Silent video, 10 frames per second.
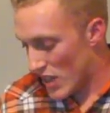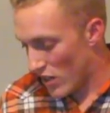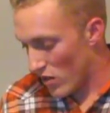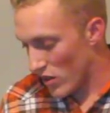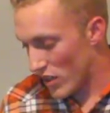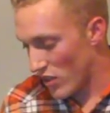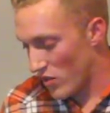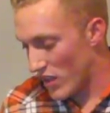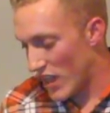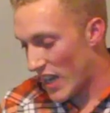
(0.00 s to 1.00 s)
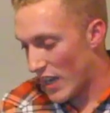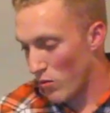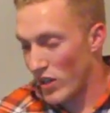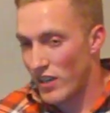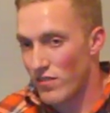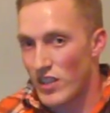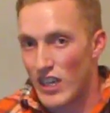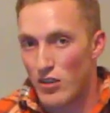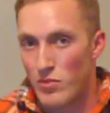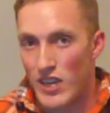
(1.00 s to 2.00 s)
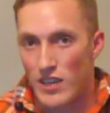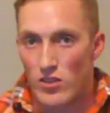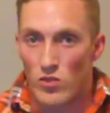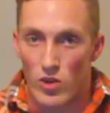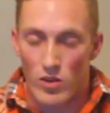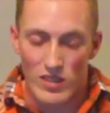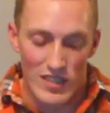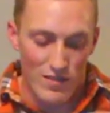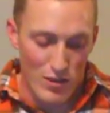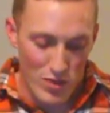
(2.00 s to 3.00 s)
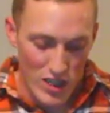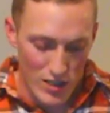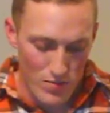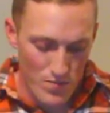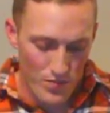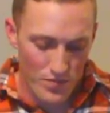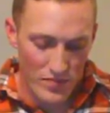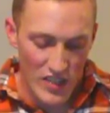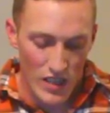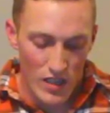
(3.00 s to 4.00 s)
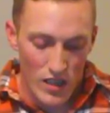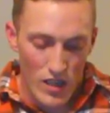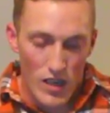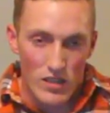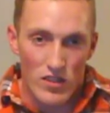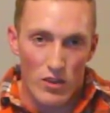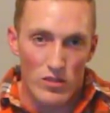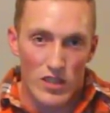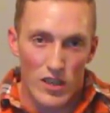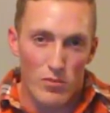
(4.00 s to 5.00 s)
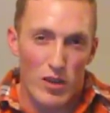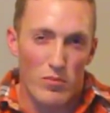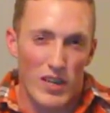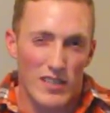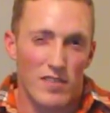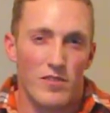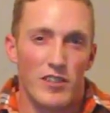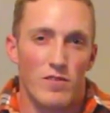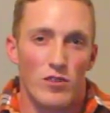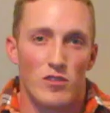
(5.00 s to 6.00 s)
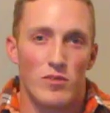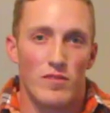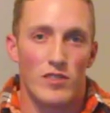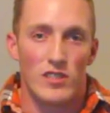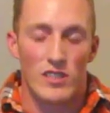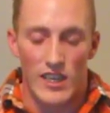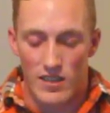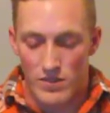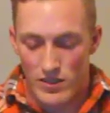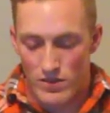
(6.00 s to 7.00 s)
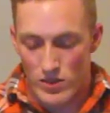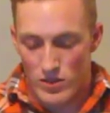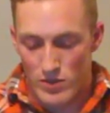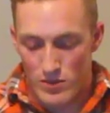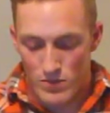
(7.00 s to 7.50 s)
looking you in the eye, waiting for that command, you always have that bond. So now we'll talk about positive reinforcement versus negative reinforcement.